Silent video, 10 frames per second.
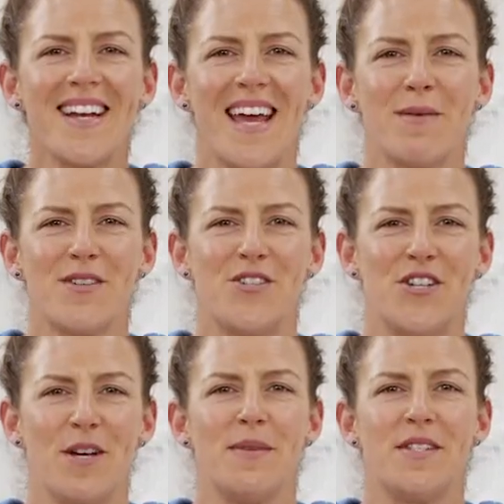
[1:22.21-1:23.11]
enables
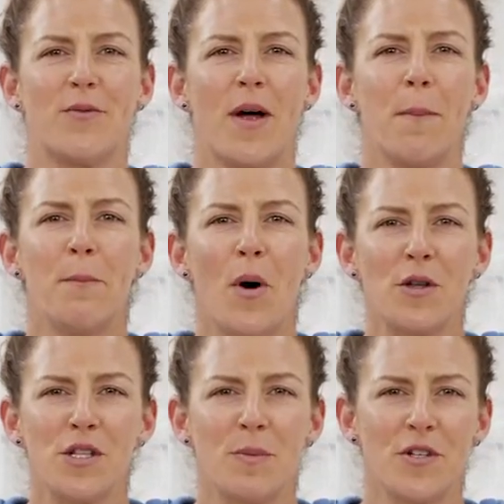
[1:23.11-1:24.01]
gyms to run
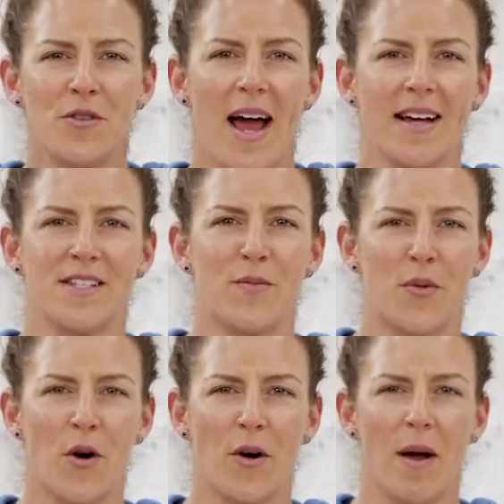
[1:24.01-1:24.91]
multiple tracks of
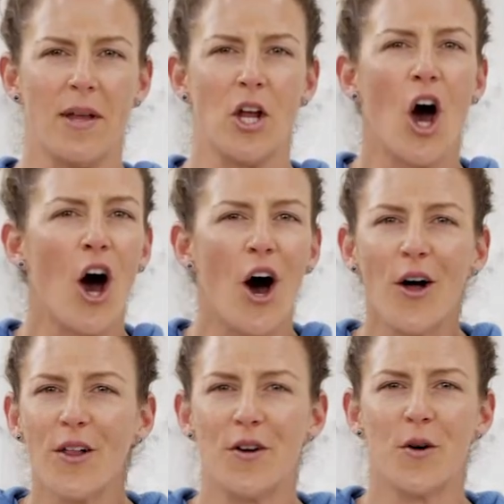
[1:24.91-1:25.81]
programming
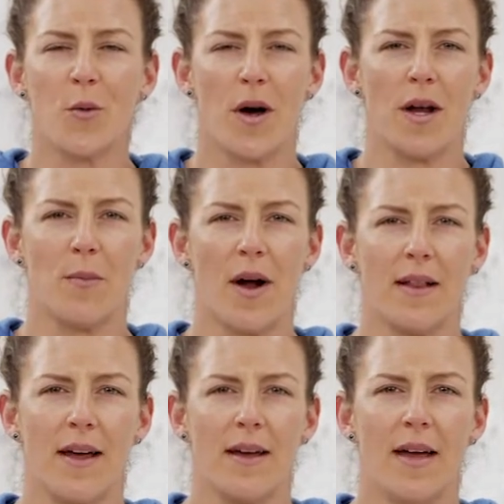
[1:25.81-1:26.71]
all under one
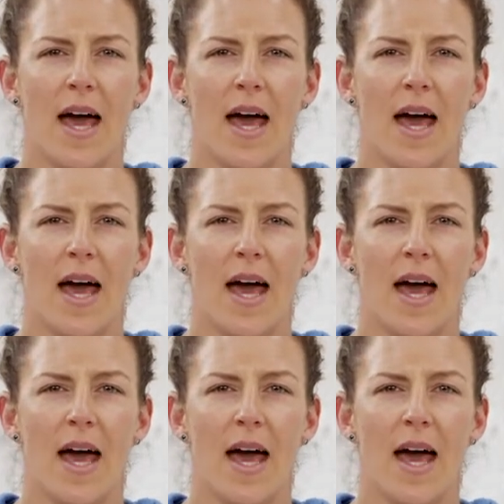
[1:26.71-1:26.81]
umbrella,